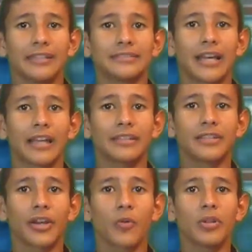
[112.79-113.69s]
and
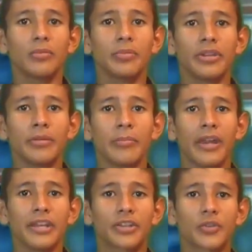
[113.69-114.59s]
that there will be
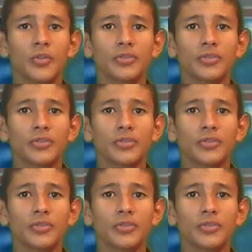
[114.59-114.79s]
many